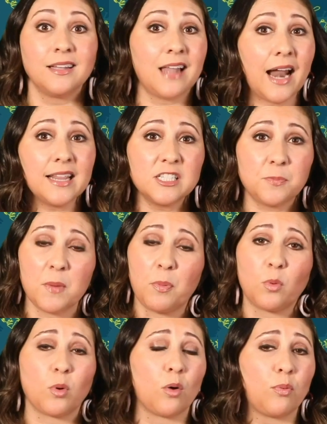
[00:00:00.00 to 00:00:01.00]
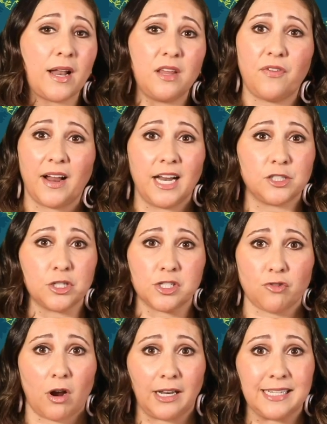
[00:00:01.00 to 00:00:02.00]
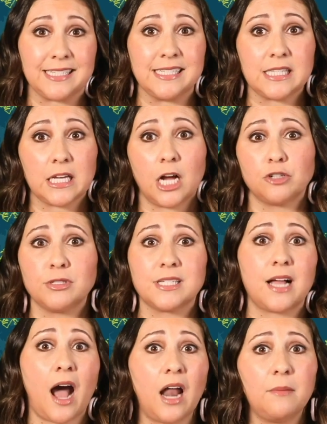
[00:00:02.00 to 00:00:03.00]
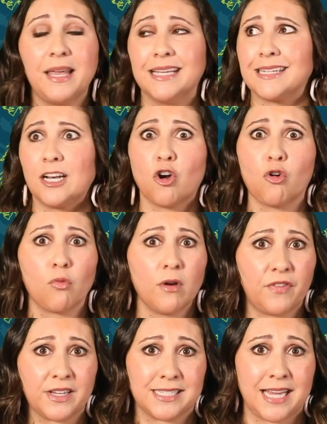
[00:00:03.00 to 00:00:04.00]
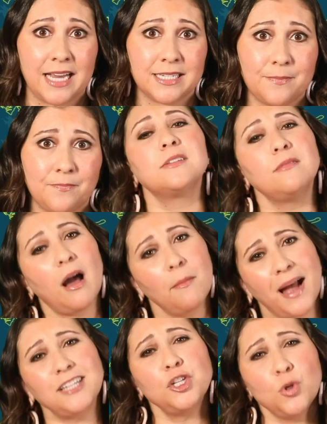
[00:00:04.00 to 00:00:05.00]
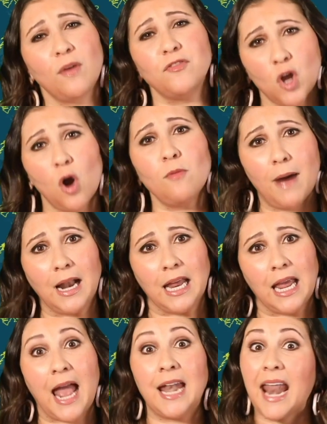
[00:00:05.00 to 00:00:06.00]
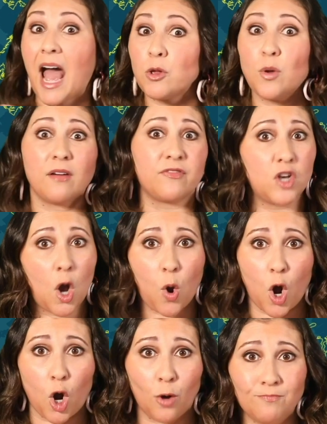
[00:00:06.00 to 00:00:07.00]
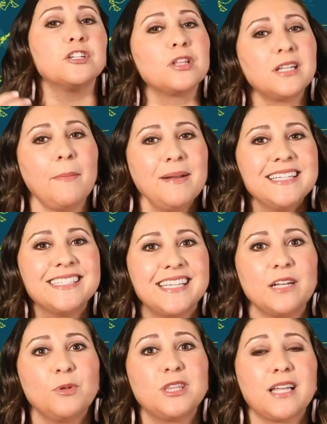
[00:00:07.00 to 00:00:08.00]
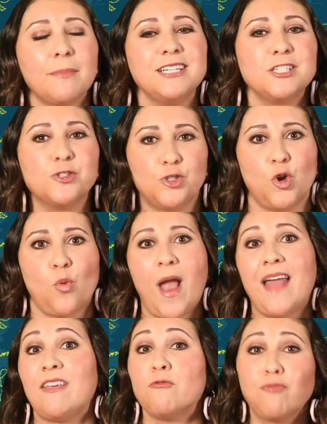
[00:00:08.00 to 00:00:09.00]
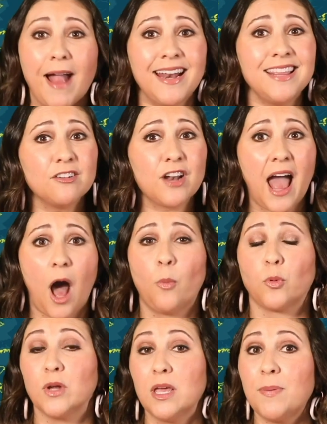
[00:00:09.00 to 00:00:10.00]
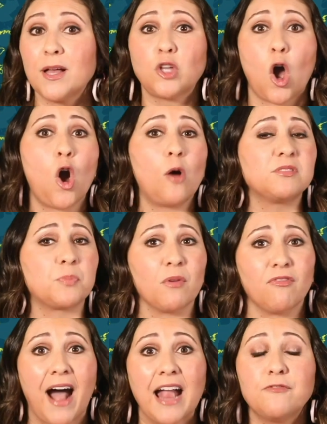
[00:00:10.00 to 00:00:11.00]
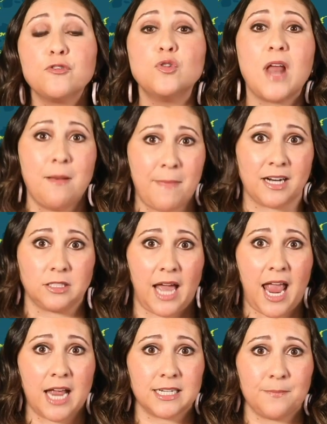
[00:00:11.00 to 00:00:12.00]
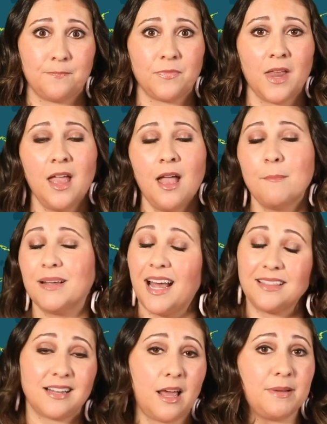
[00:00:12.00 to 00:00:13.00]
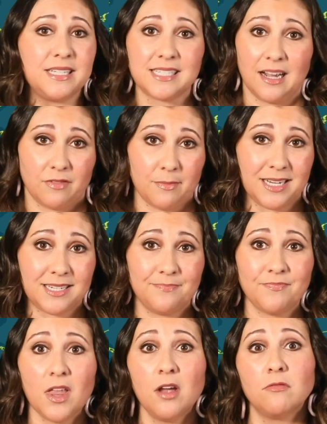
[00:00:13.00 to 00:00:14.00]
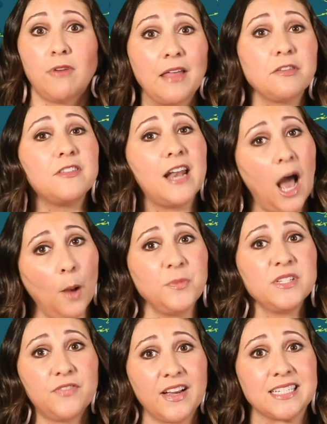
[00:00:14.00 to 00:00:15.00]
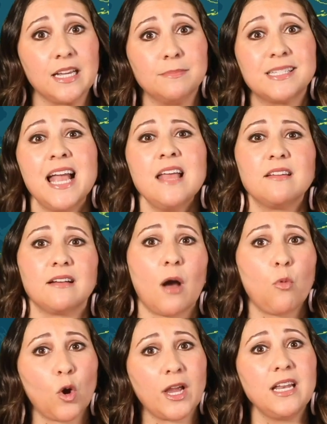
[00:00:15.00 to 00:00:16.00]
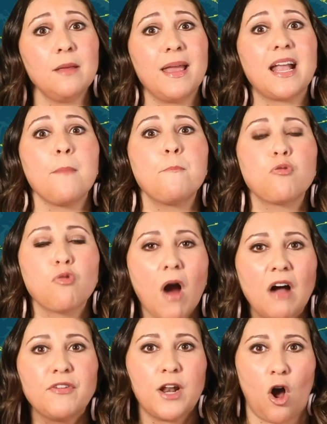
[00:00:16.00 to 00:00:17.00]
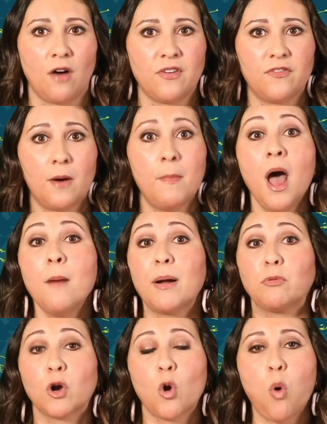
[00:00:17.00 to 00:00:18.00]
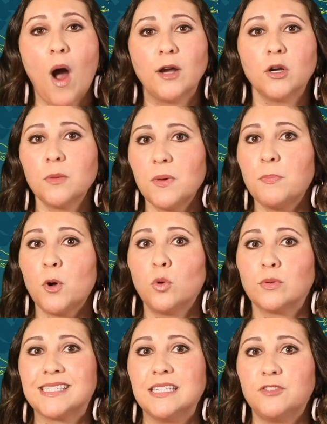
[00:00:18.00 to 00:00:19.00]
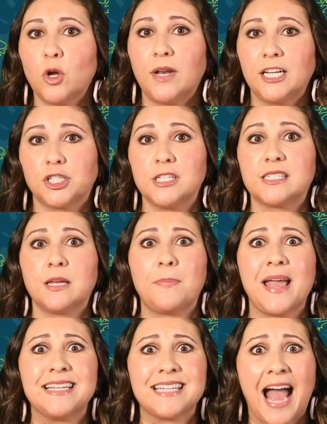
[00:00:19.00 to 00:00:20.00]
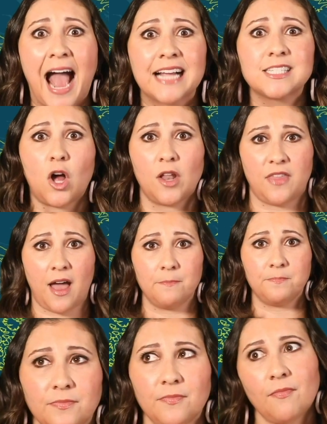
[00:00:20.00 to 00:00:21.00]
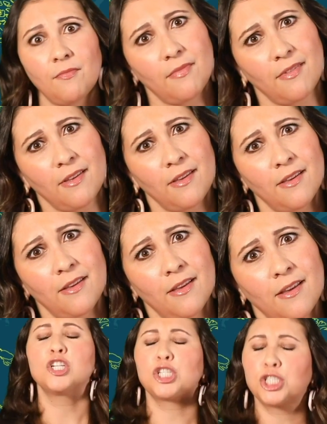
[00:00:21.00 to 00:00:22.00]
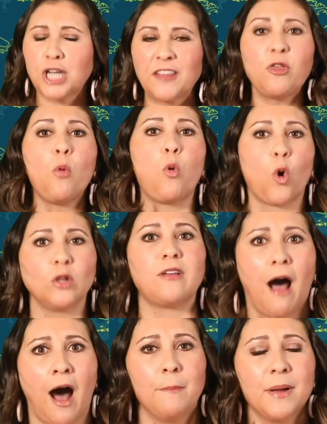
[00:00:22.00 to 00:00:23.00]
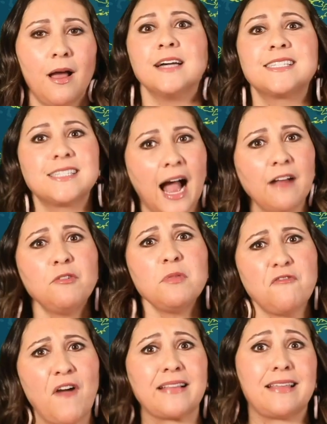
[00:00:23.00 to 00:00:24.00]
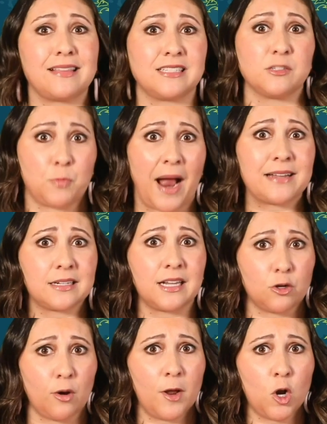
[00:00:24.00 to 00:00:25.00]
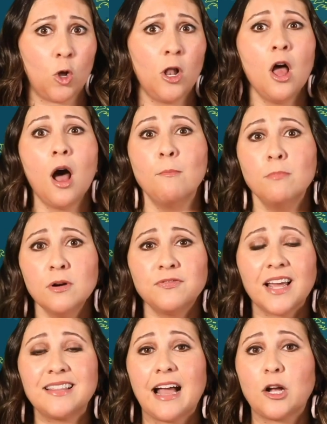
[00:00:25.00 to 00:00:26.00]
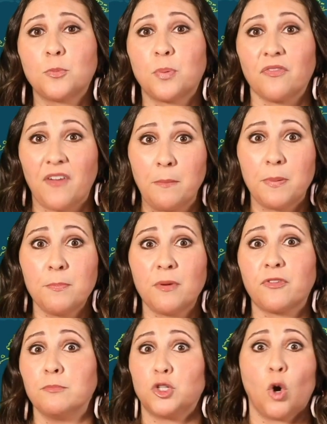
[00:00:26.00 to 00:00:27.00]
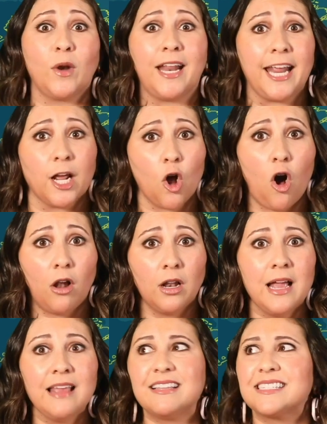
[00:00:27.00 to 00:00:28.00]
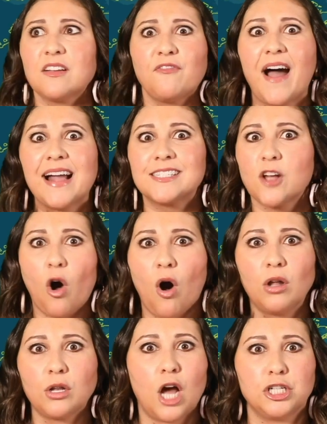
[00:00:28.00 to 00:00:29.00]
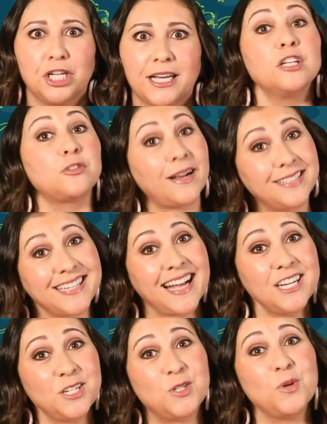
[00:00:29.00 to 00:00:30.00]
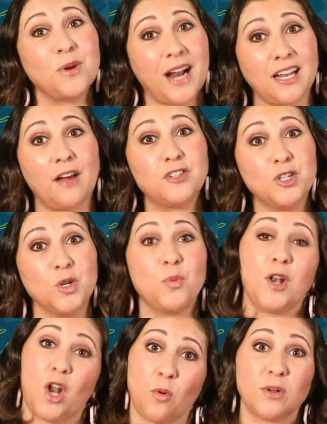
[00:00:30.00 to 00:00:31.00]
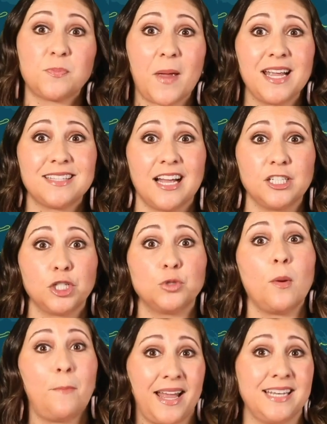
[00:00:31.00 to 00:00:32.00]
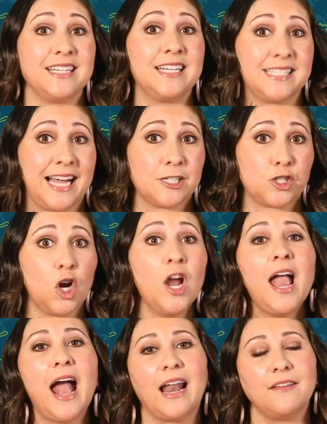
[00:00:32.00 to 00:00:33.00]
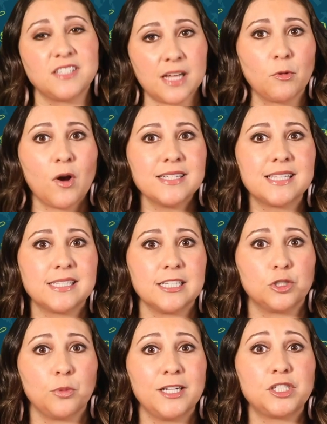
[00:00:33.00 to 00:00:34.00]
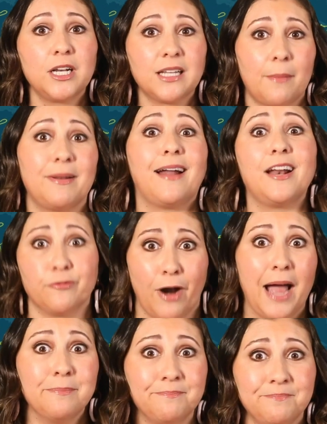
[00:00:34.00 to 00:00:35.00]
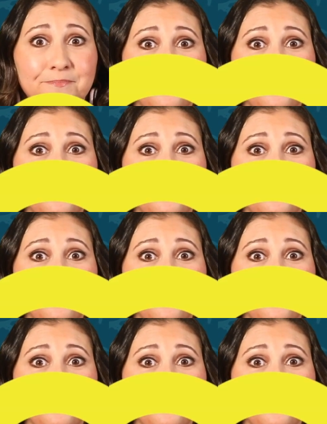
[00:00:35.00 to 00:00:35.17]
A lot of these people were already financially struggling since the country's economy is in a horrific state. So now imagine you have no money and now you have no home. So the Lebanese did what the Lebanese do, and they ran in there to help rebuild homes, provide food and medical aid. But not the Lebanese government. Rather than help these victims, they're now working to make a profit off of them by requiring people who receive donations to pay tax on them. Shut the world up. Aside from the fact that this is practically criminal, a move like that could prevent people from donating at all. This defies all logic. So I decided to do what I love to do when no one's paying attention to a pending disaster, and I've summarized the situation in Lebanon in rhyme.